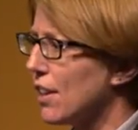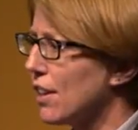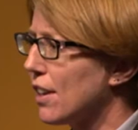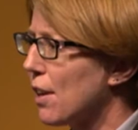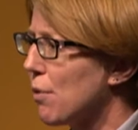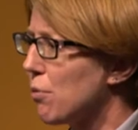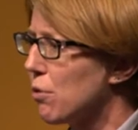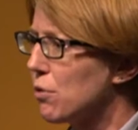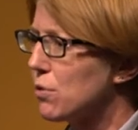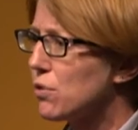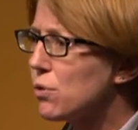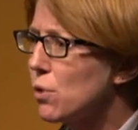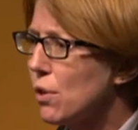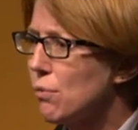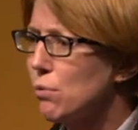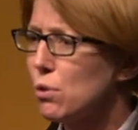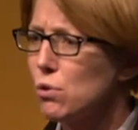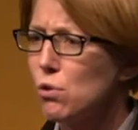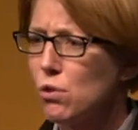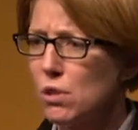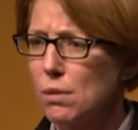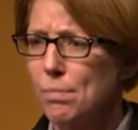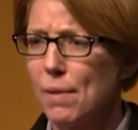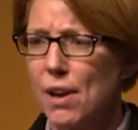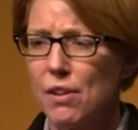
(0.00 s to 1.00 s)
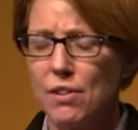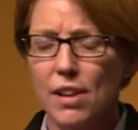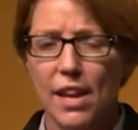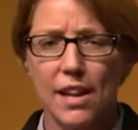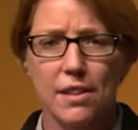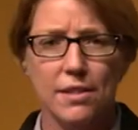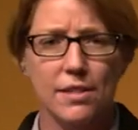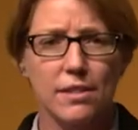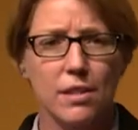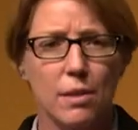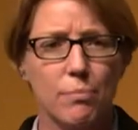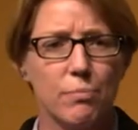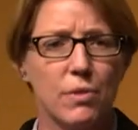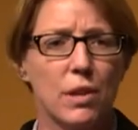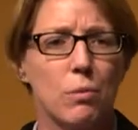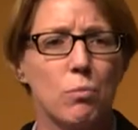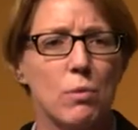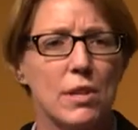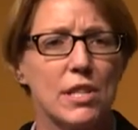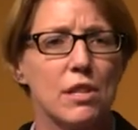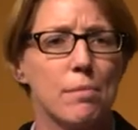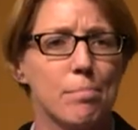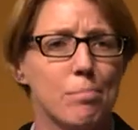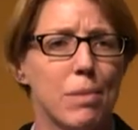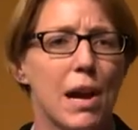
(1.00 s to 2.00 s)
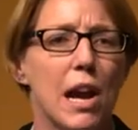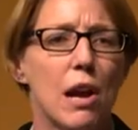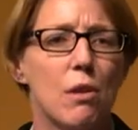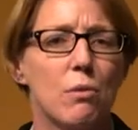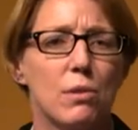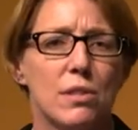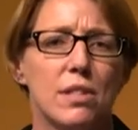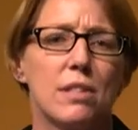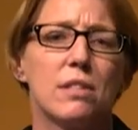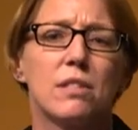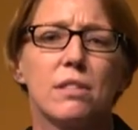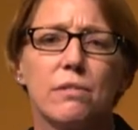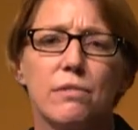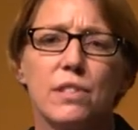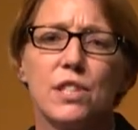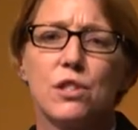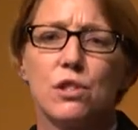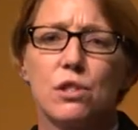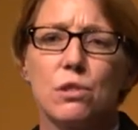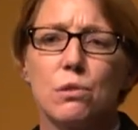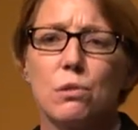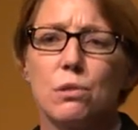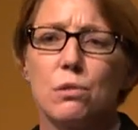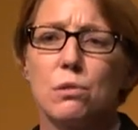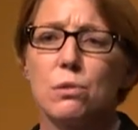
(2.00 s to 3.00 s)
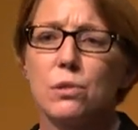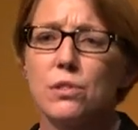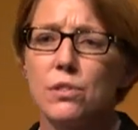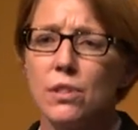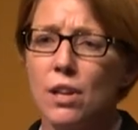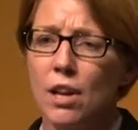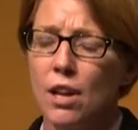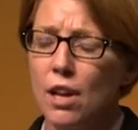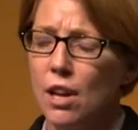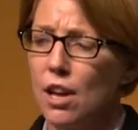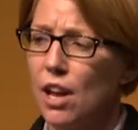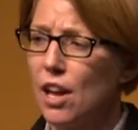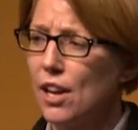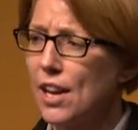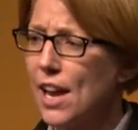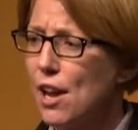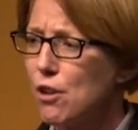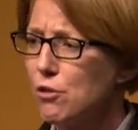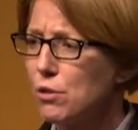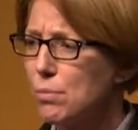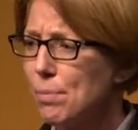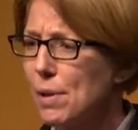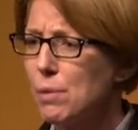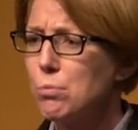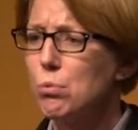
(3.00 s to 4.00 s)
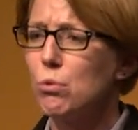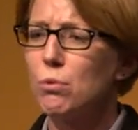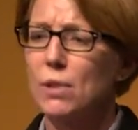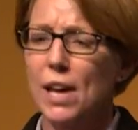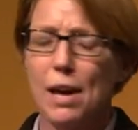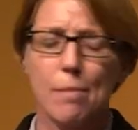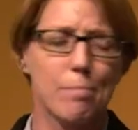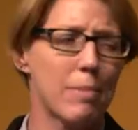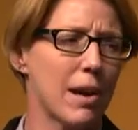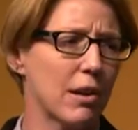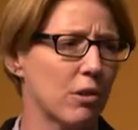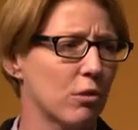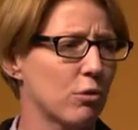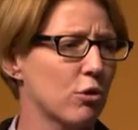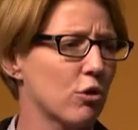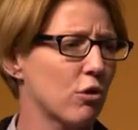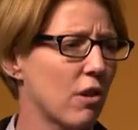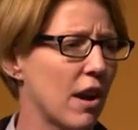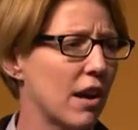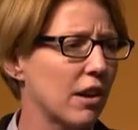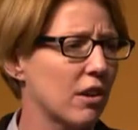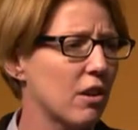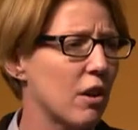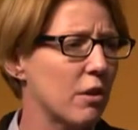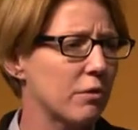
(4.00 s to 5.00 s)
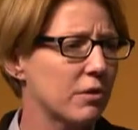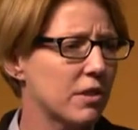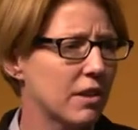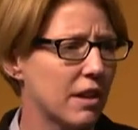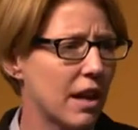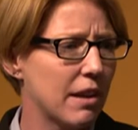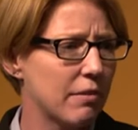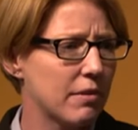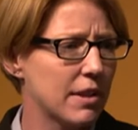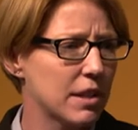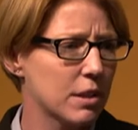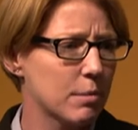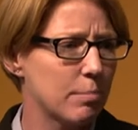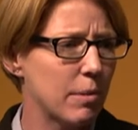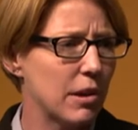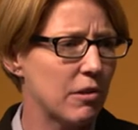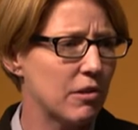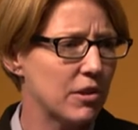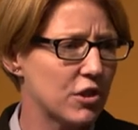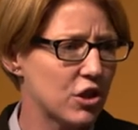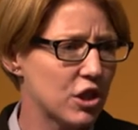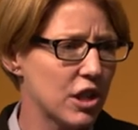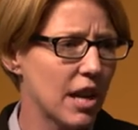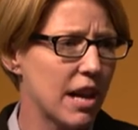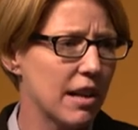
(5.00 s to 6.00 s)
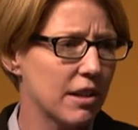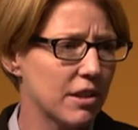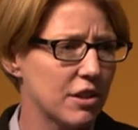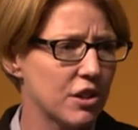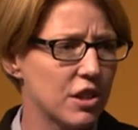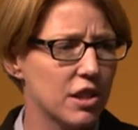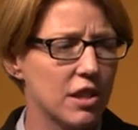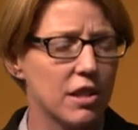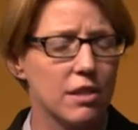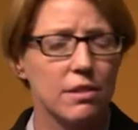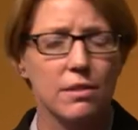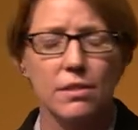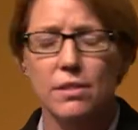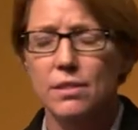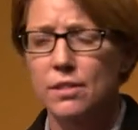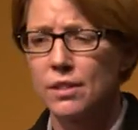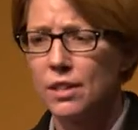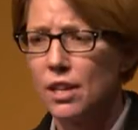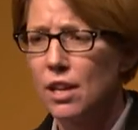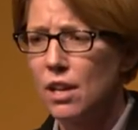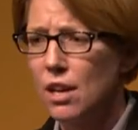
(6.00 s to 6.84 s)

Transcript: And they were, they were talking about it's something which empowers individuals and helps people get back on track after they've experienced challenges.